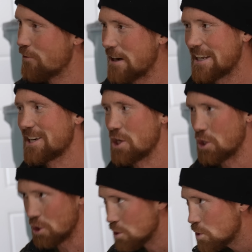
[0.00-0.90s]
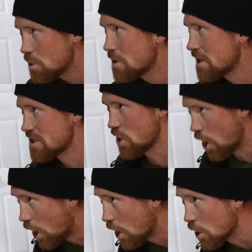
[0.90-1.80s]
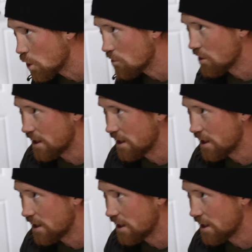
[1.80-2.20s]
freaking goo that is all over